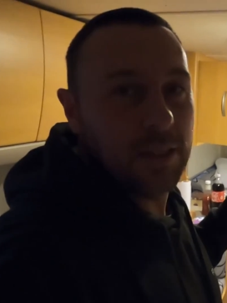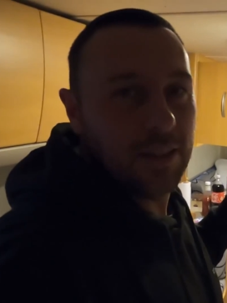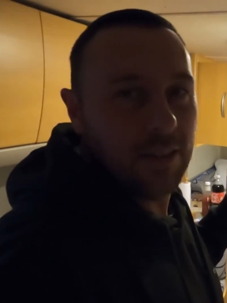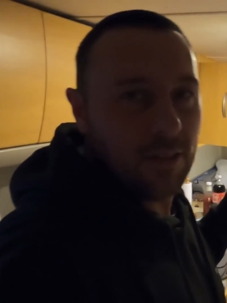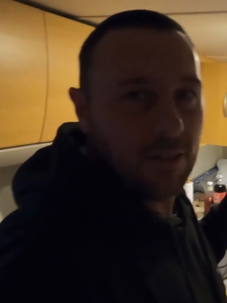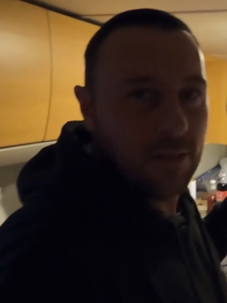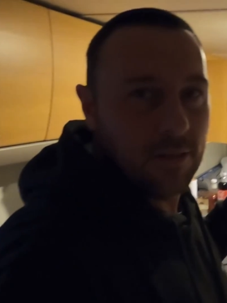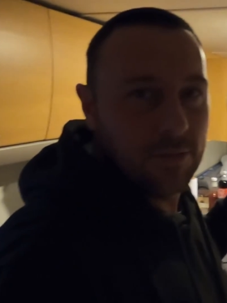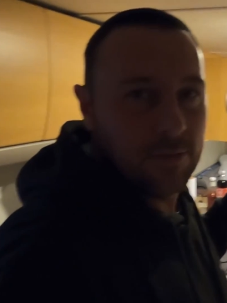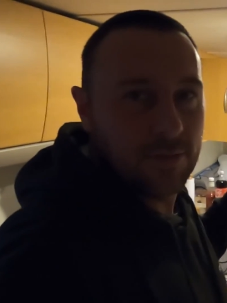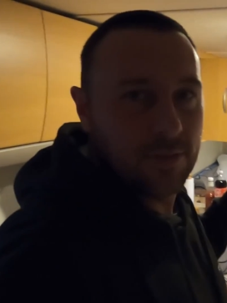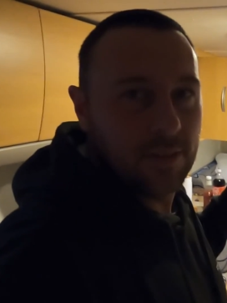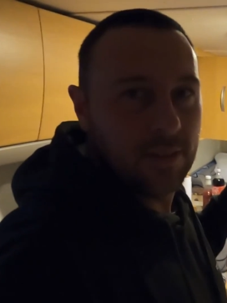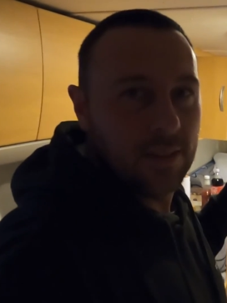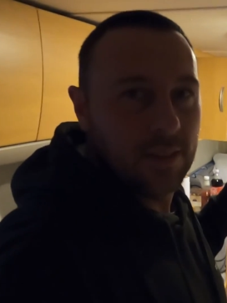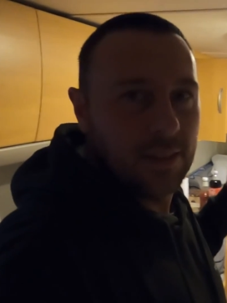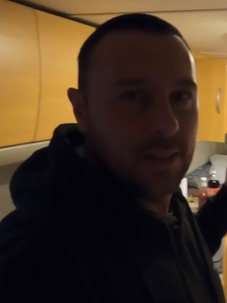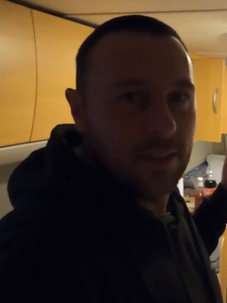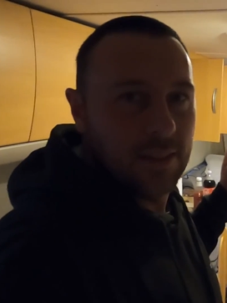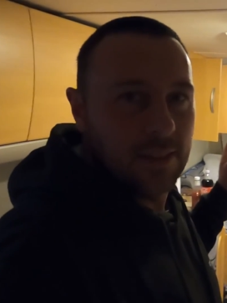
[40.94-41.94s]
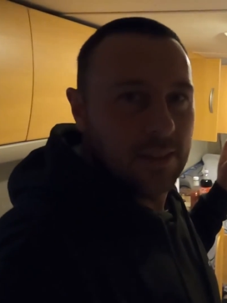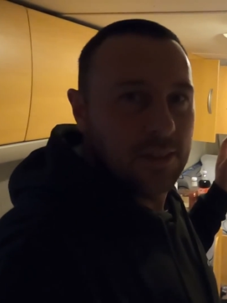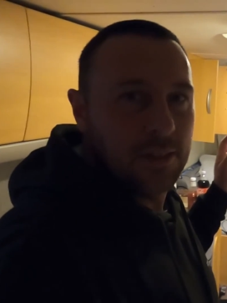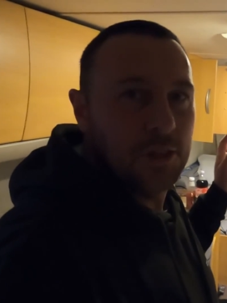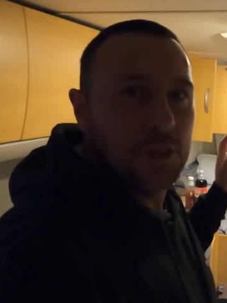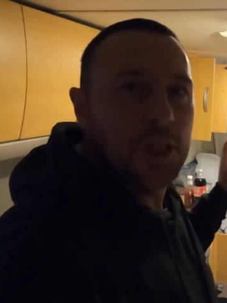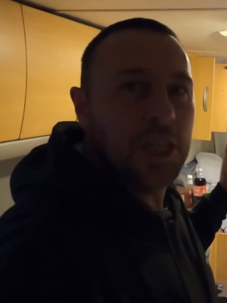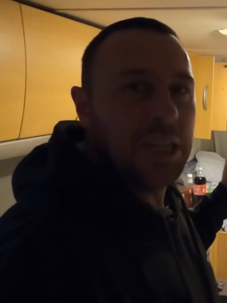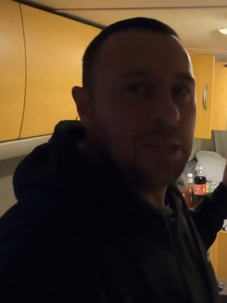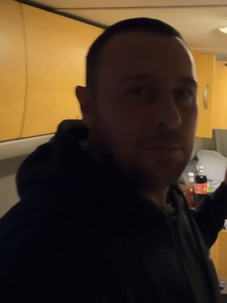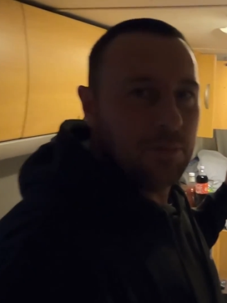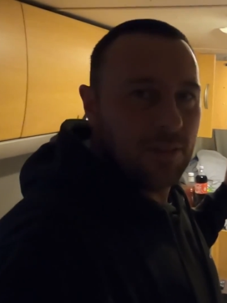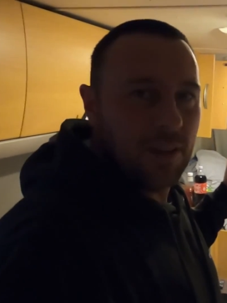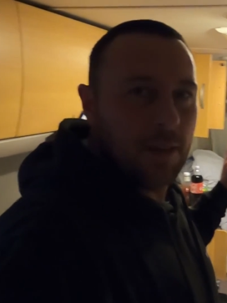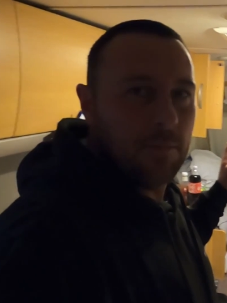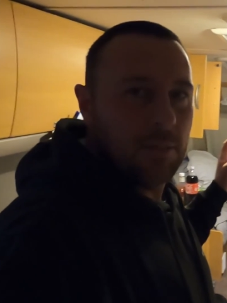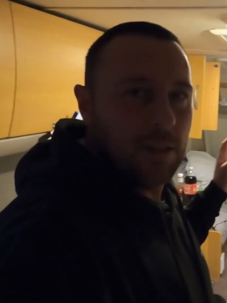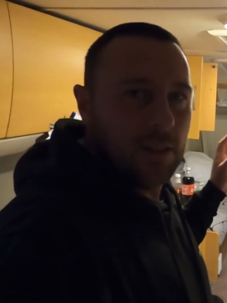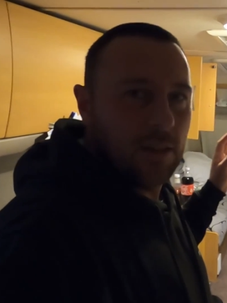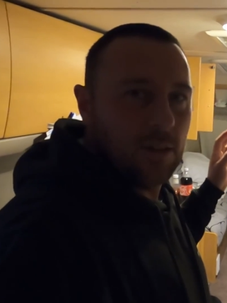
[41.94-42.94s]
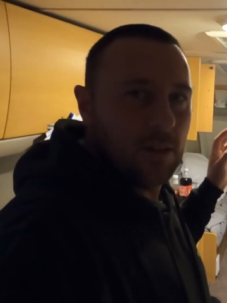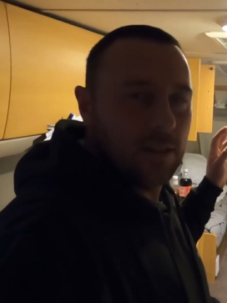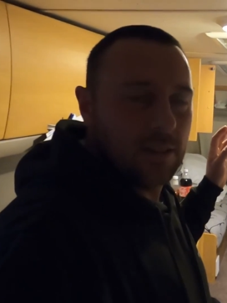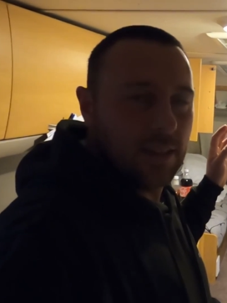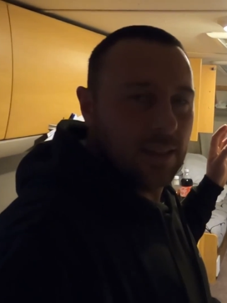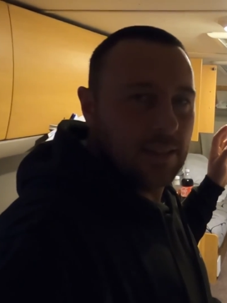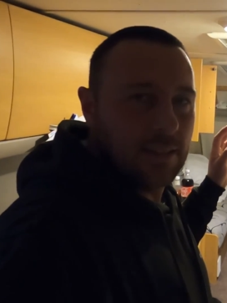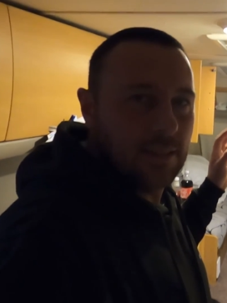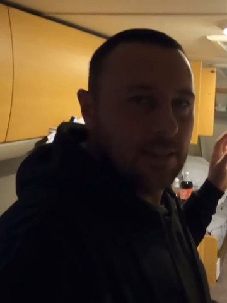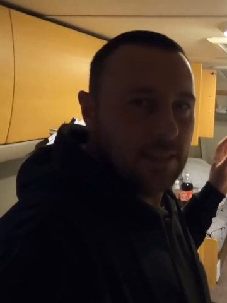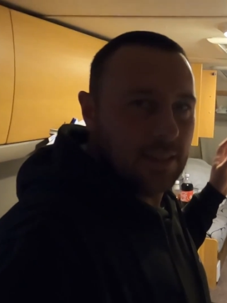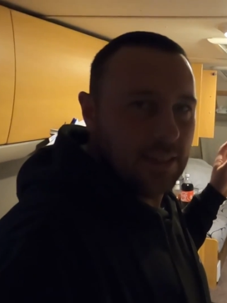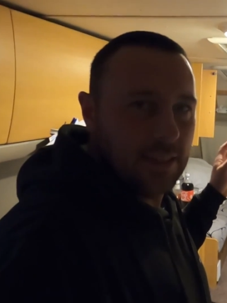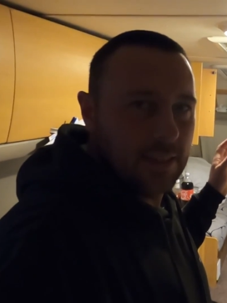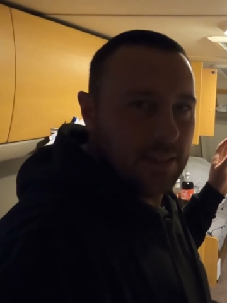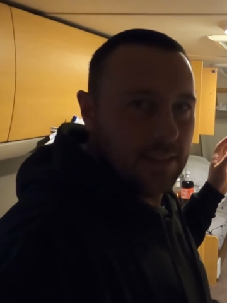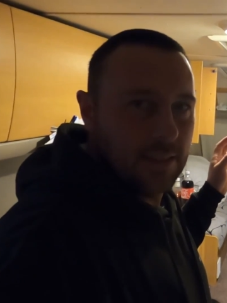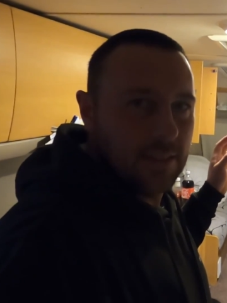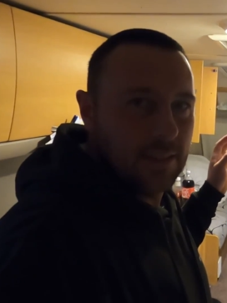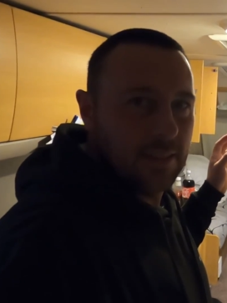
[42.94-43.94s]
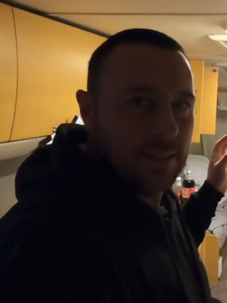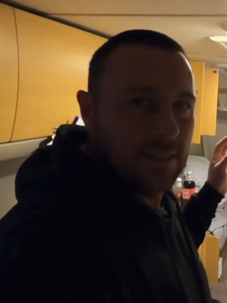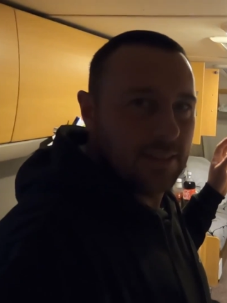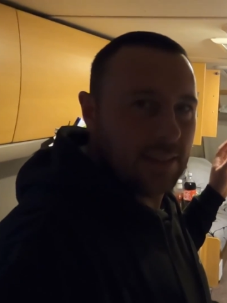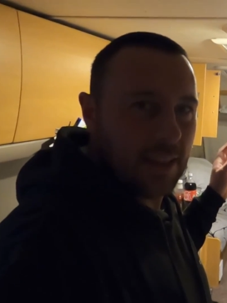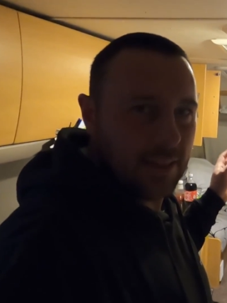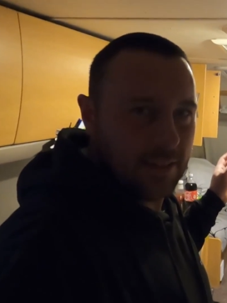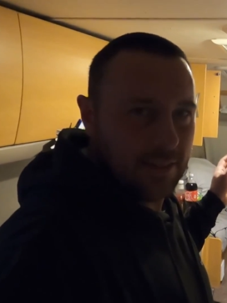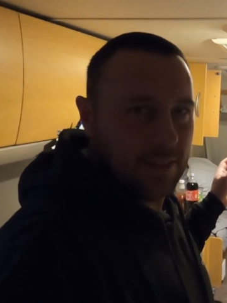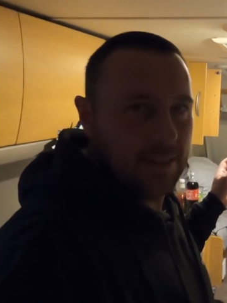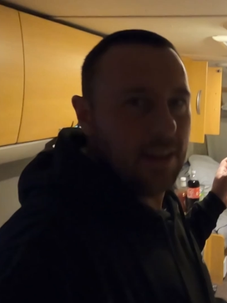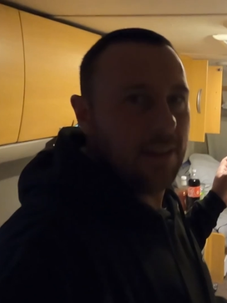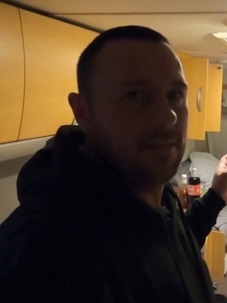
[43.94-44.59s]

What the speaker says: me of cheap family holidays in static